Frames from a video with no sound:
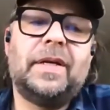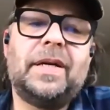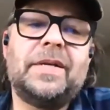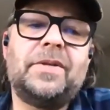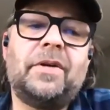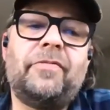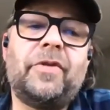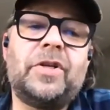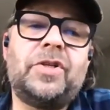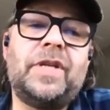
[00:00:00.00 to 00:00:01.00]
Guys looking
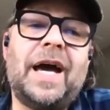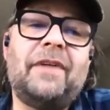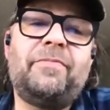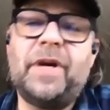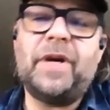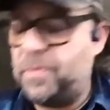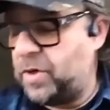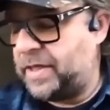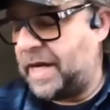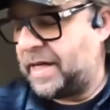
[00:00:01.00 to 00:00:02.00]
for a half-price
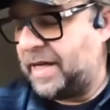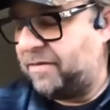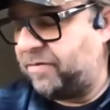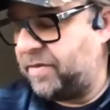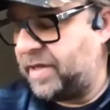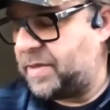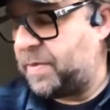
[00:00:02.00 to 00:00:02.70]
Moritaka knife that's